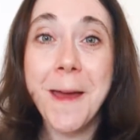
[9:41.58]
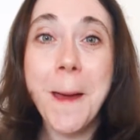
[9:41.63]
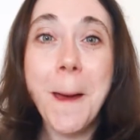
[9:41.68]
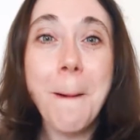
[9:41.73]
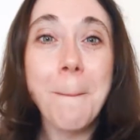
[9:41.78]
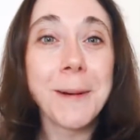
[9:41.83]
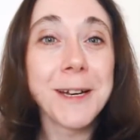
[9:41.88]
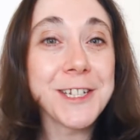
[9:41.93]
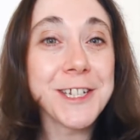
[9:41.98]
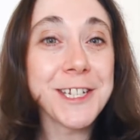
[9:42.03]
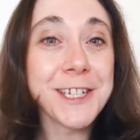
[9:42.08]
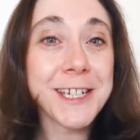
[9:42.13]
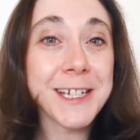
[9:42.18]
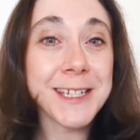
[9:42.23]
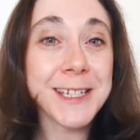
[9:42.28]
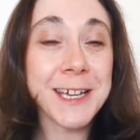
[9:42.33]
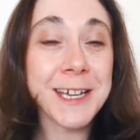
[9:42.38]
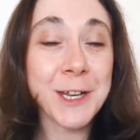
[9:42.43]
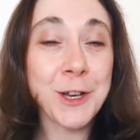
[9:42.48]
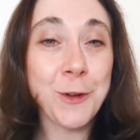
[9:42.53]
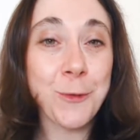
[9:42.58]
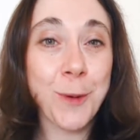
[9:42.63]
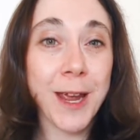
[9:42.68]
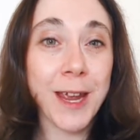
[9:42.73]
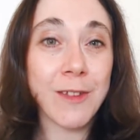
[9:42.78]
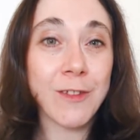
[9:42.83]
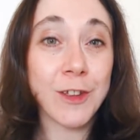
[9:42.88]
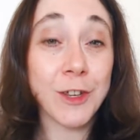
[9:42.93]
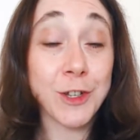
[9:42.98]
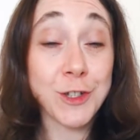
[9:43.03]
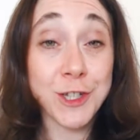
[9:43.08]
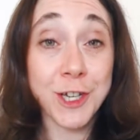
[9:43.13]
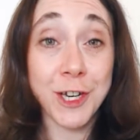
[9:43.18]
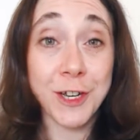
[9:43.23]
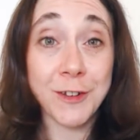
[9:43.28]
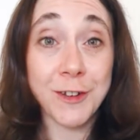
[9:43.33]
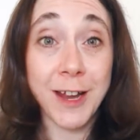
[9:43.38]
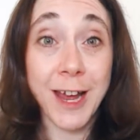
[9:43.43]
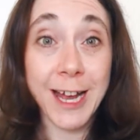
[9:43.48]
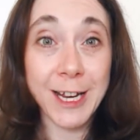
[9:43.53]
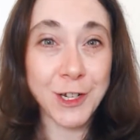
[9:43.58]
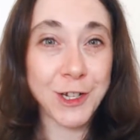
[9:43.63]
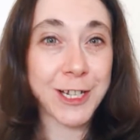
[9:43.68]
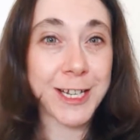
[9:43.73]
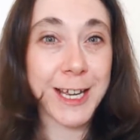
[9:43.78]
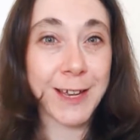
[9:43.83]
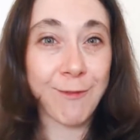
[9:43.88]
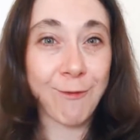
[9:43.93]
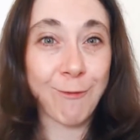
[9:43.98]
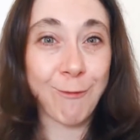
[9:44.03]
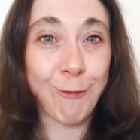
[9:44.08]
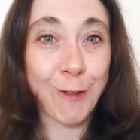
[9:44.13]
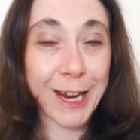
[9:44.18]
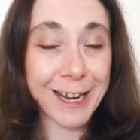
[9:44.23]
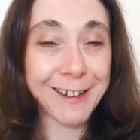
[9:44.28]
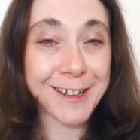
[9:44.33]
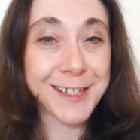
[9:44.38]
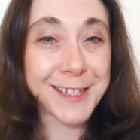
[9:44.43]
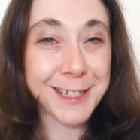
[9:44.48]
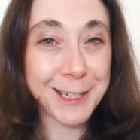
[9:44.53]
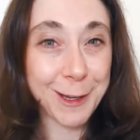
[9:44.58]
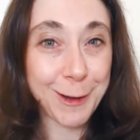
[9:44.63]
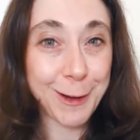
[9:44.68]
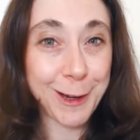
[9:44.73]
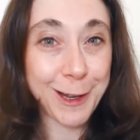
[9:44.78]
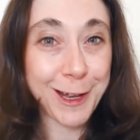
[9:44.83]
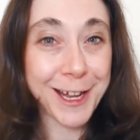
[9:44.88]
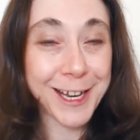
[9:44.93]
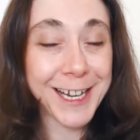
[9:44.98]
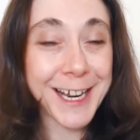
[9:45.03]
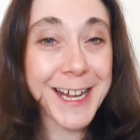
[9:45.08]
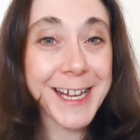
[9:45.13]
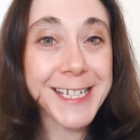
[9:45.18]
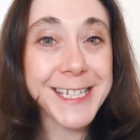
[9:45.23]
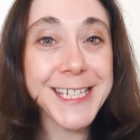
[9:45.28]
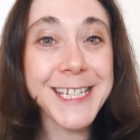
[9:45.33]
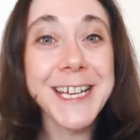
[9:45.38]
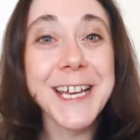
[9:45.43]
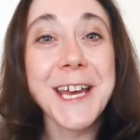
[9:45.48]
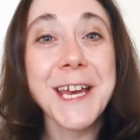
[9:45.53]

but she does it in a way that you don't actually even realise that you're learning it.